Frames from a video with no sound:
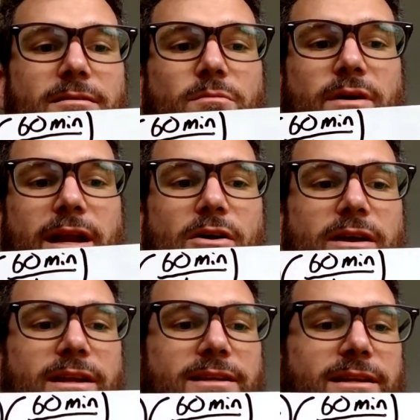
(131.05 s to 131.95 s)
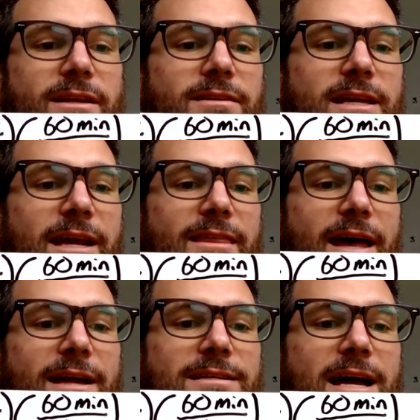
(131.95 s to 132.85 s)
but now I need to take
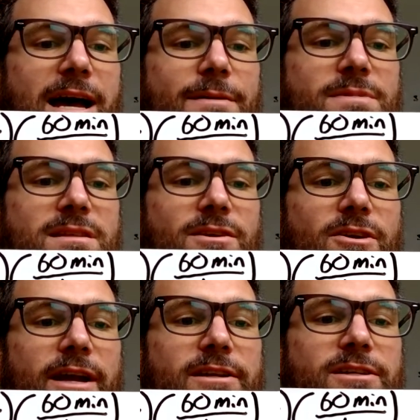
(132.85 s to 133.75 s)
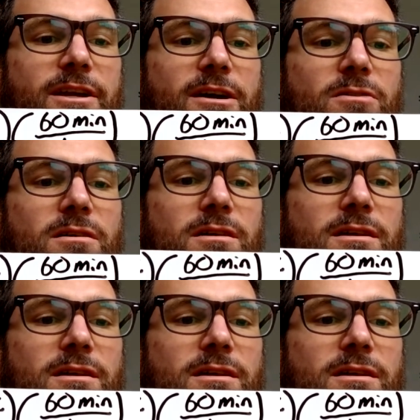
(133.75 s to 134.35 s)
that times the ratio